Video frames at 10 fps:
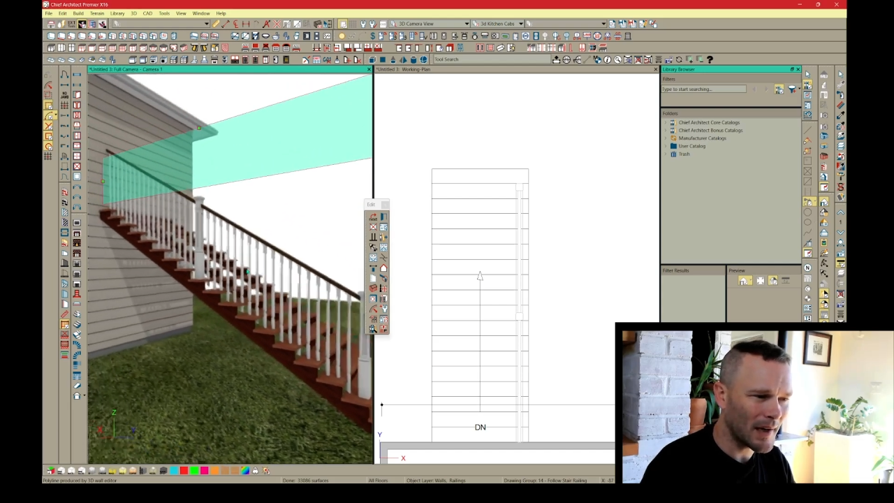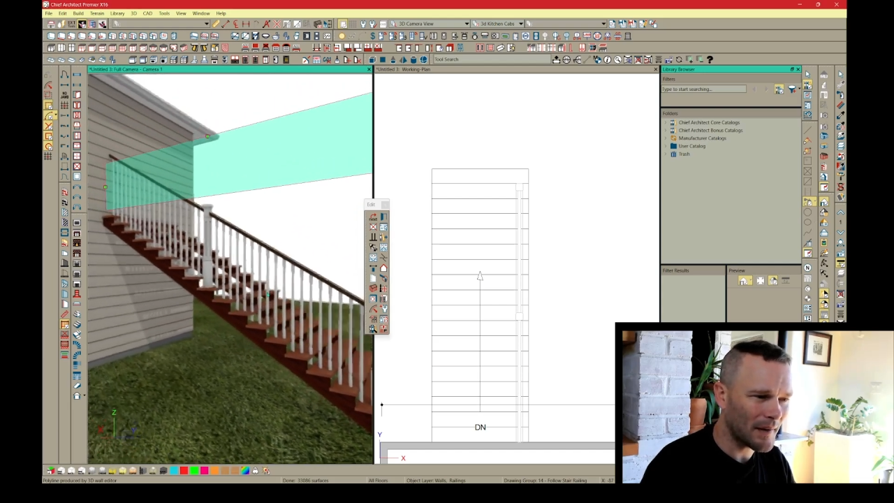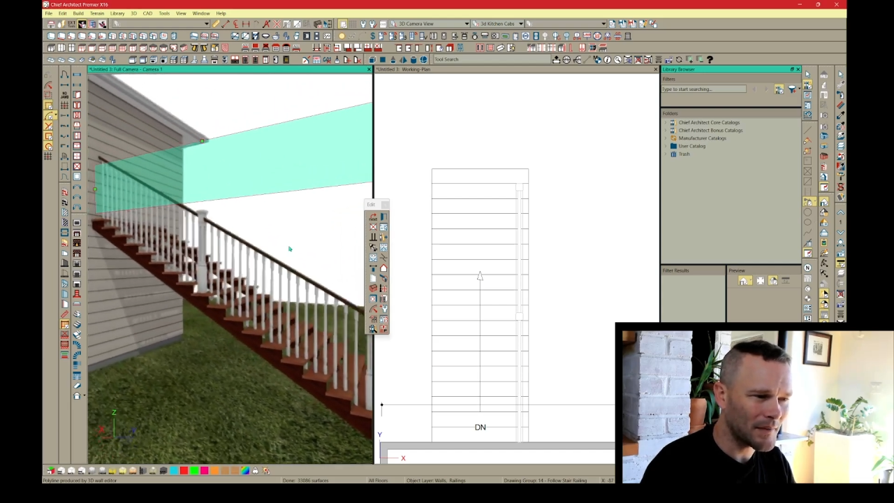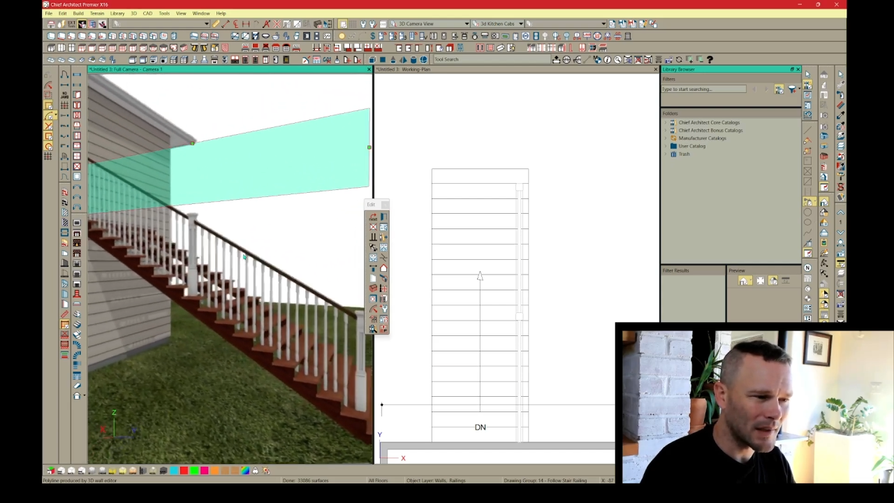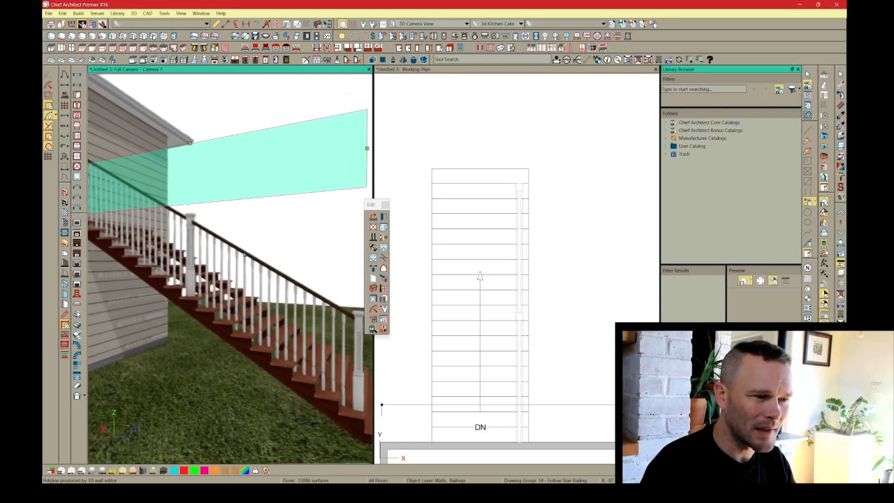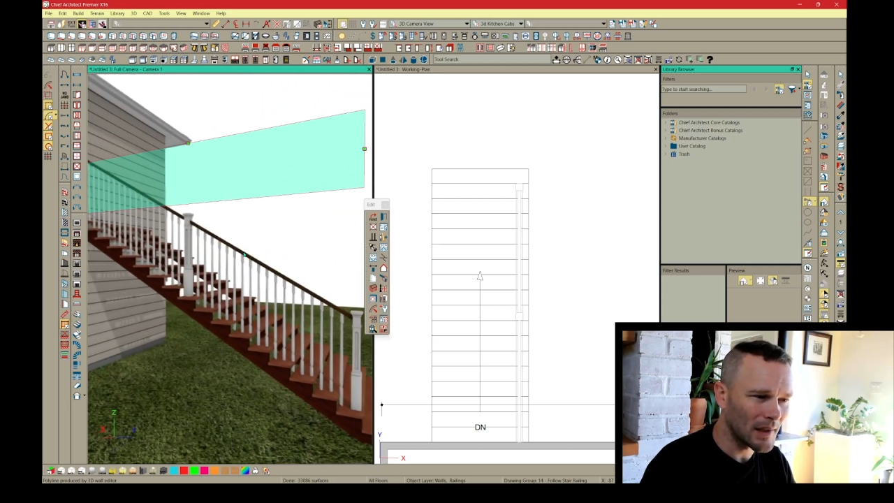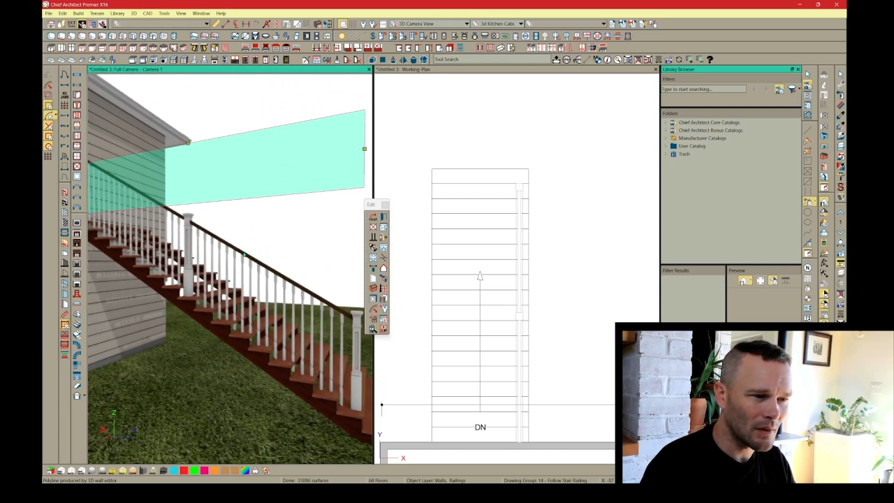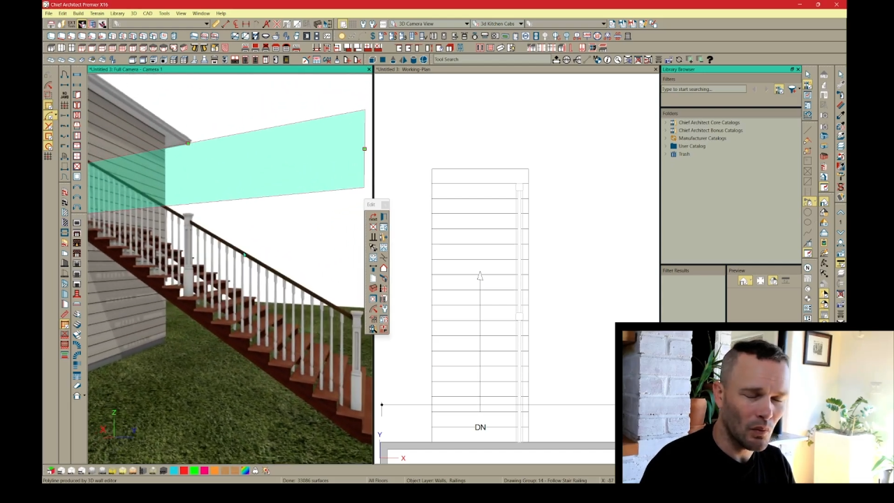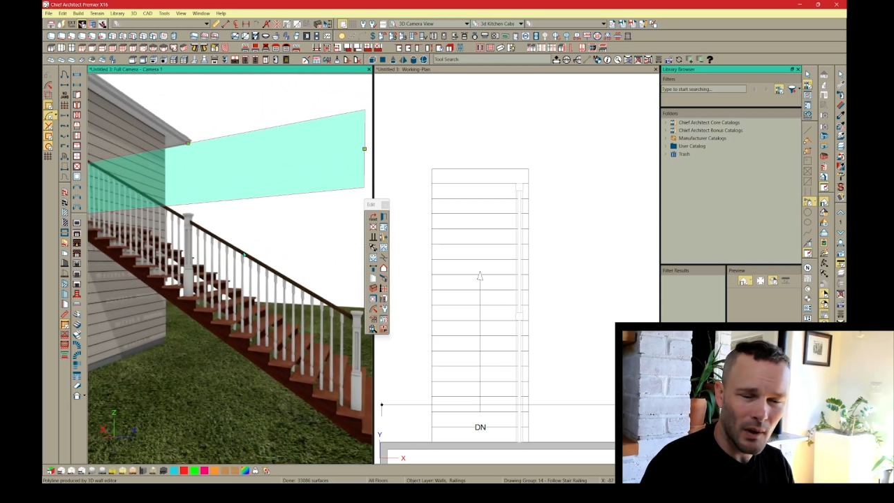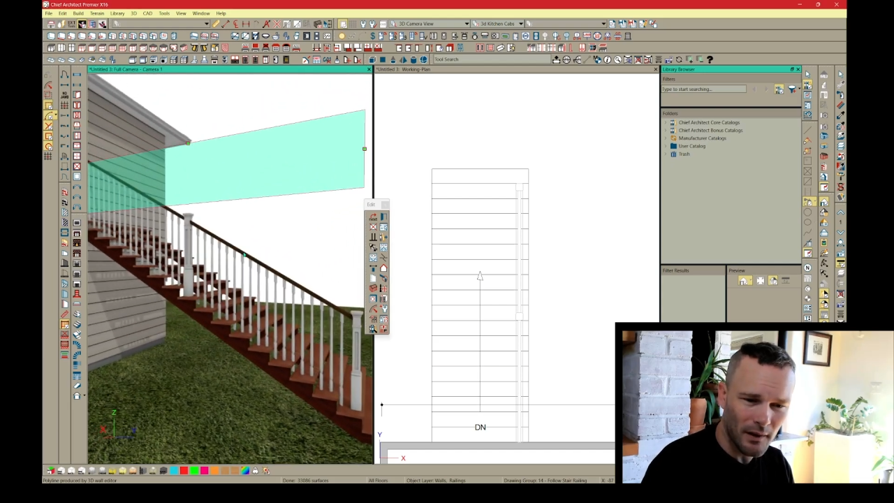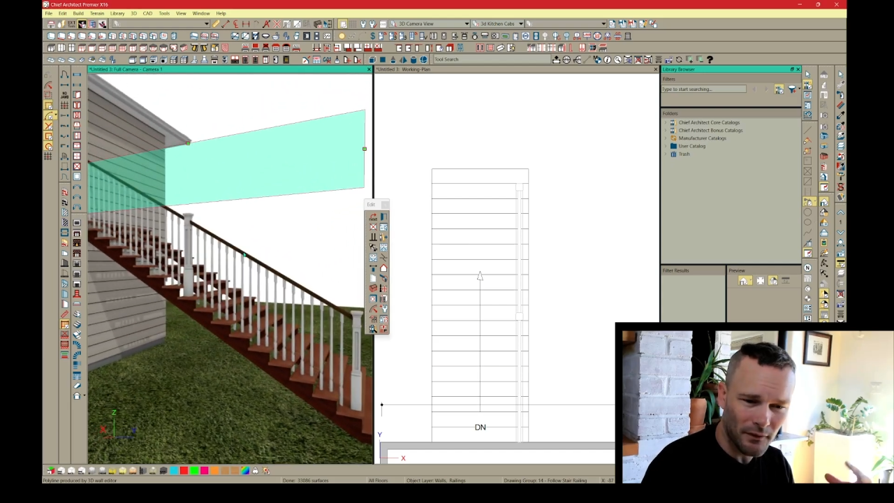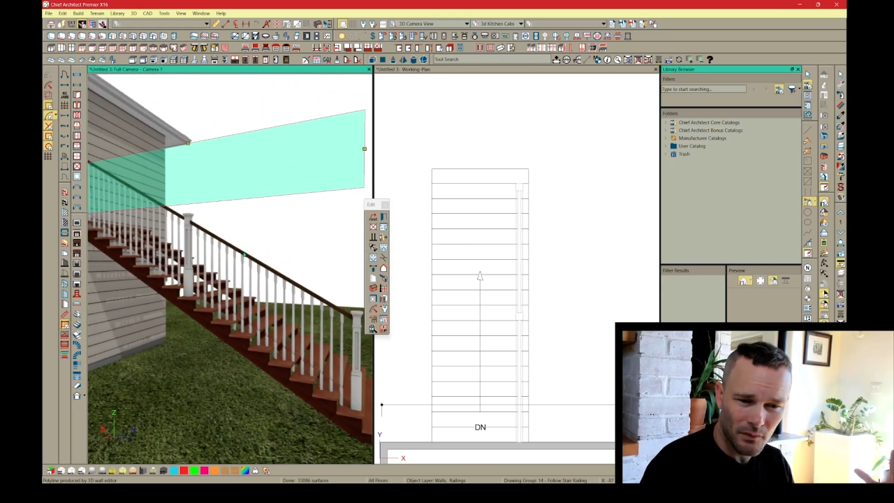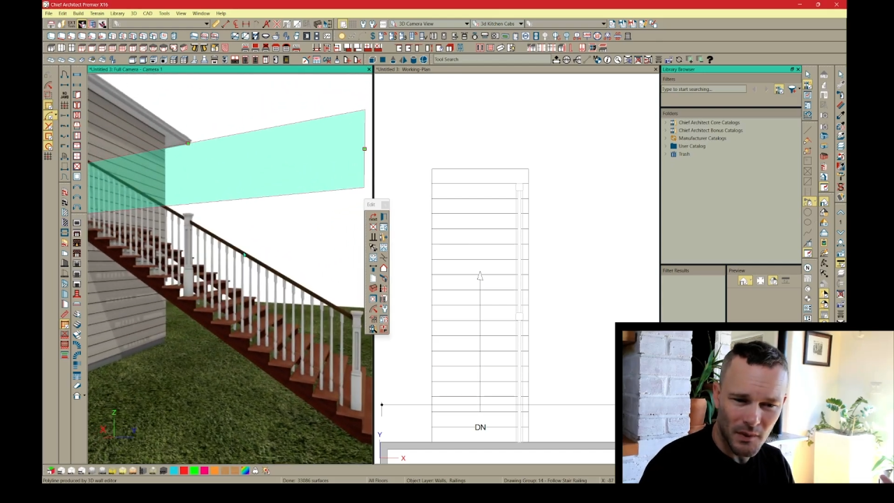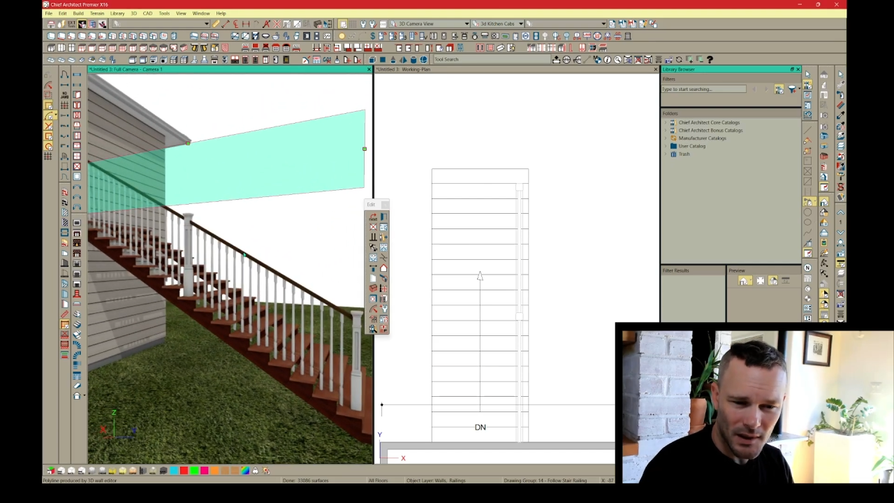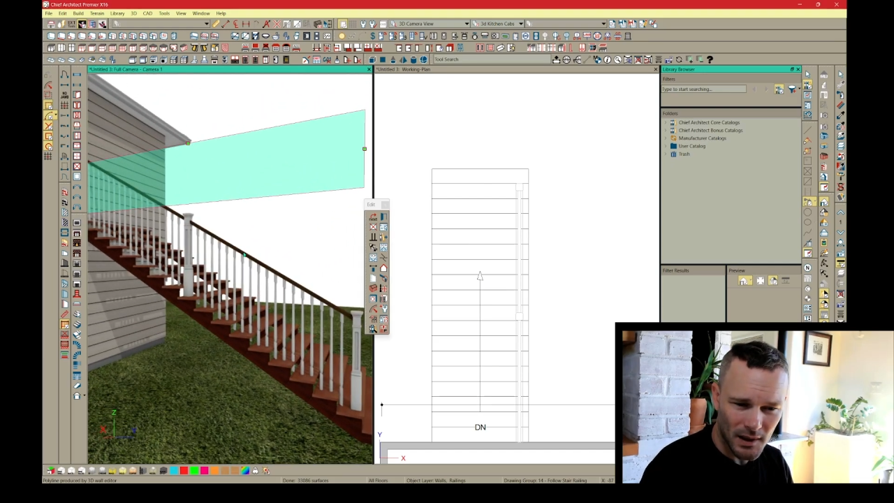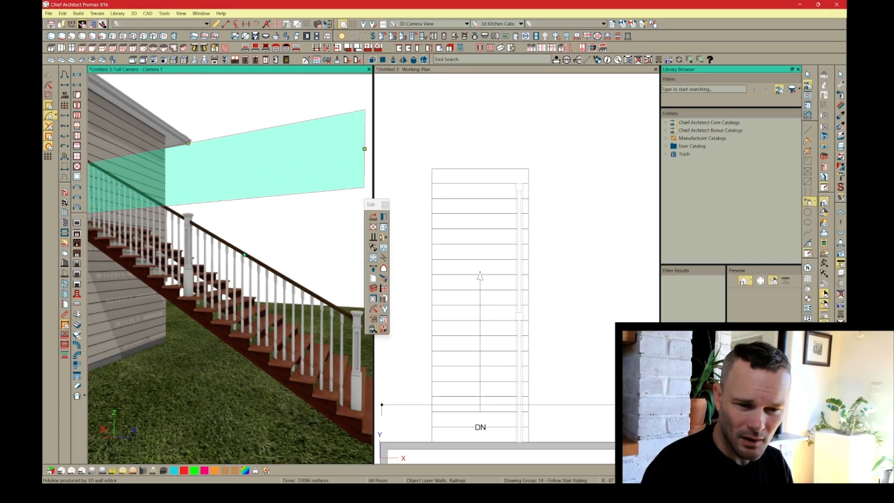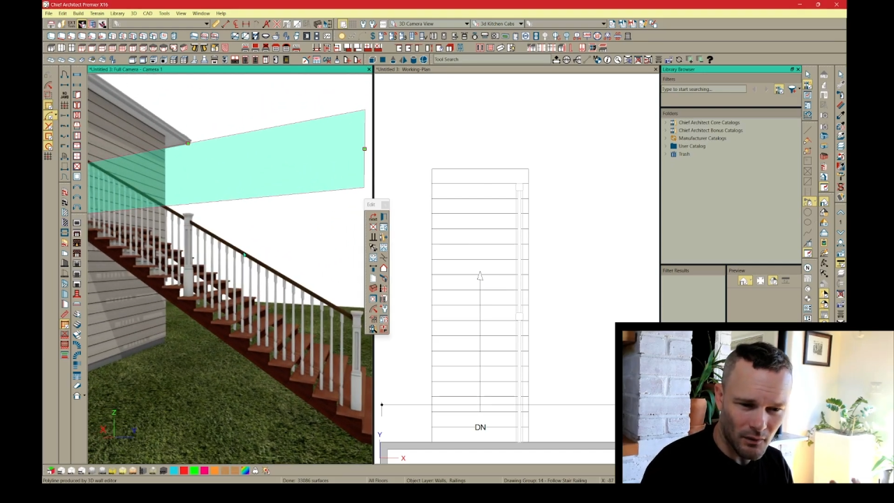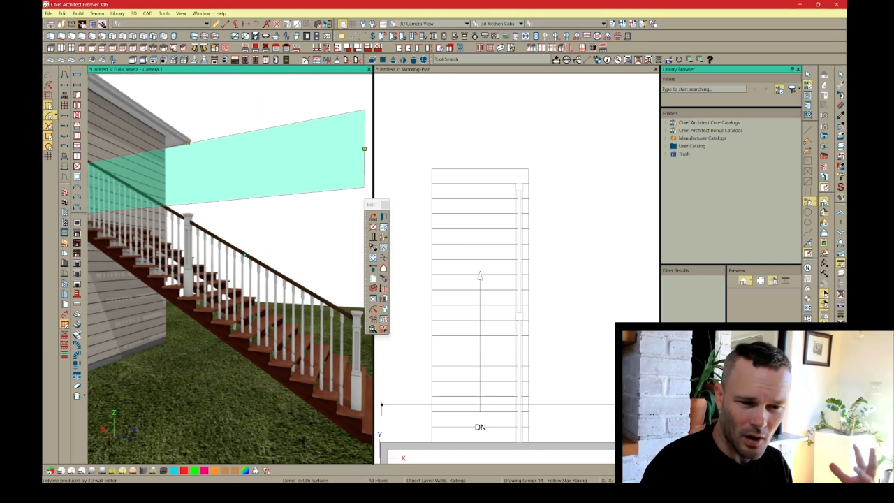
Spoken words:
have to get away from this kind of